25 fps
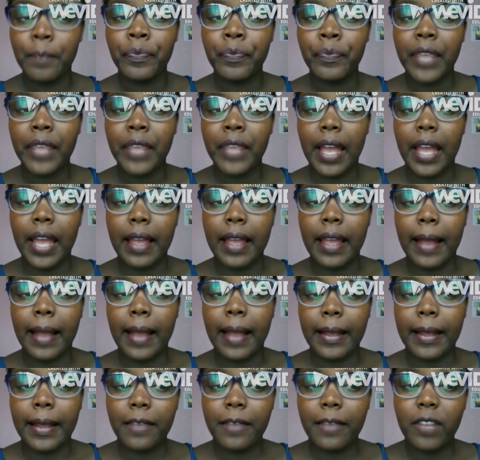I
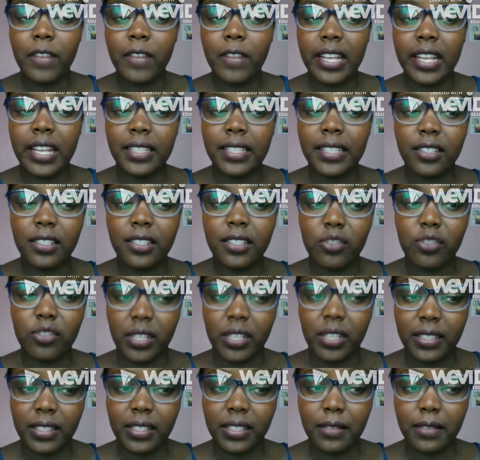can give you a license to
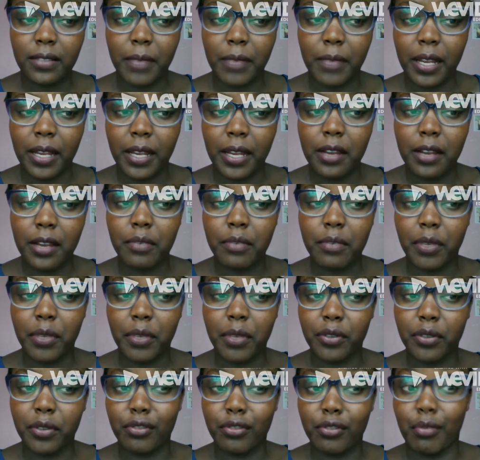access my land
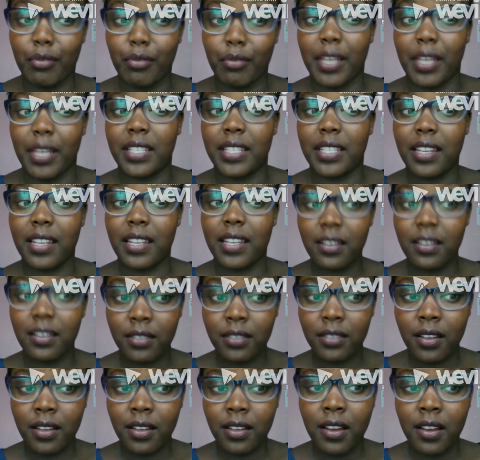because you're my
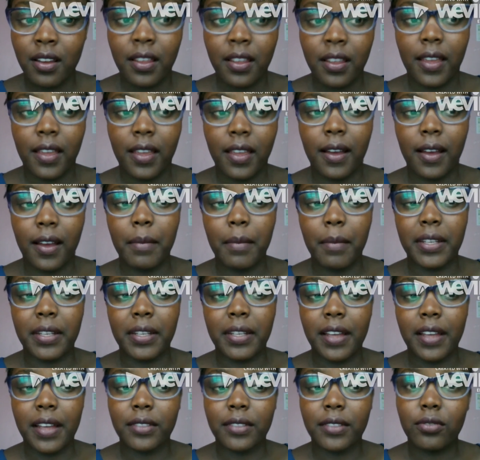tenant, yeah, but
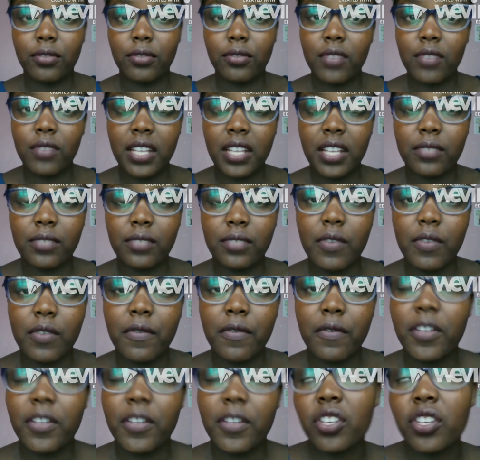as soon as we
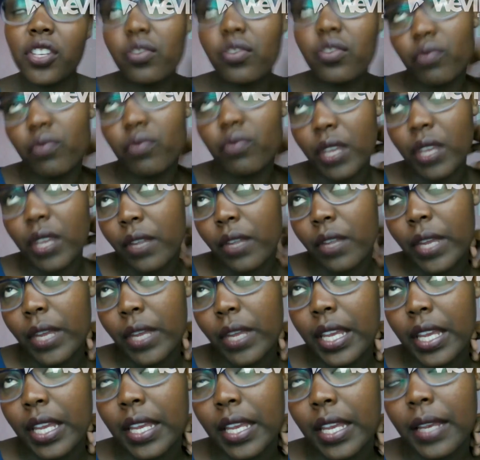finish,
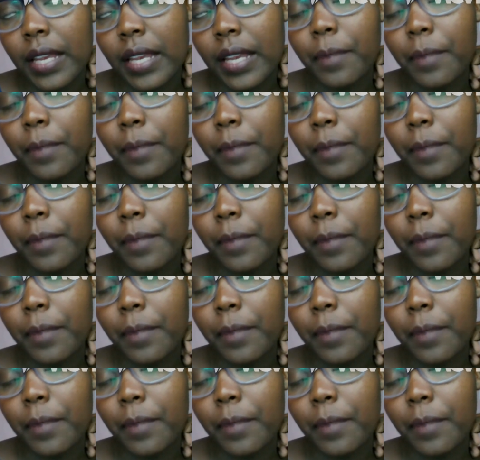I'm